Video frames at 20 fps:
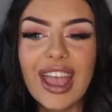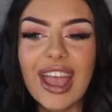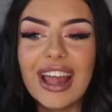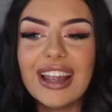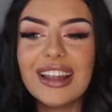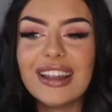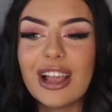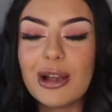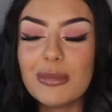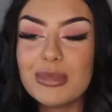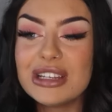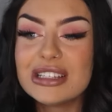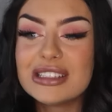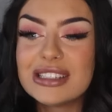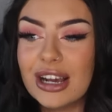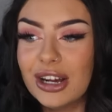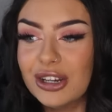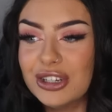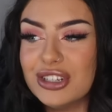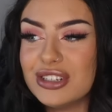And let me
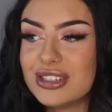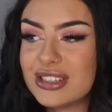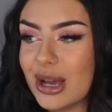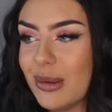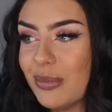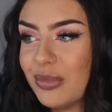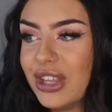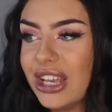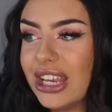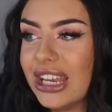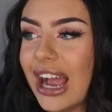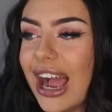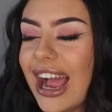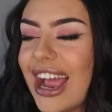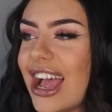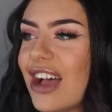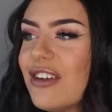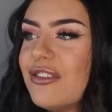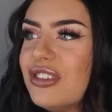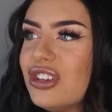tell you something. I
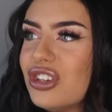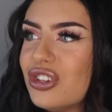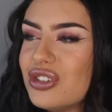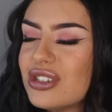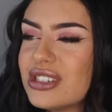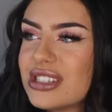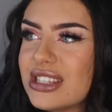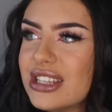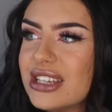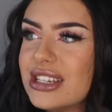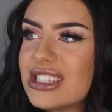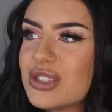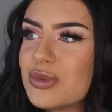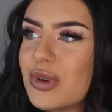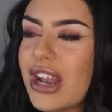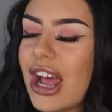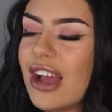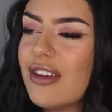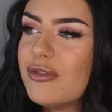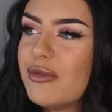have used this
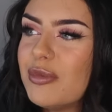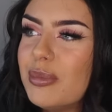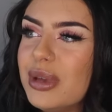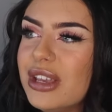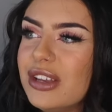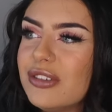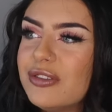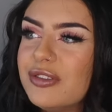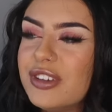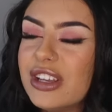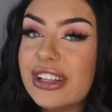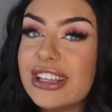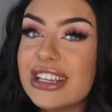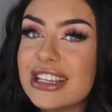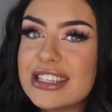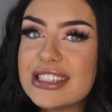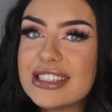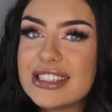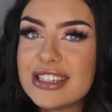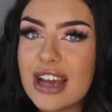when I've been
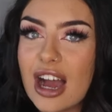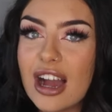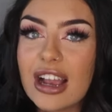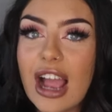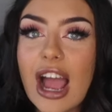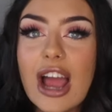feeling stuck.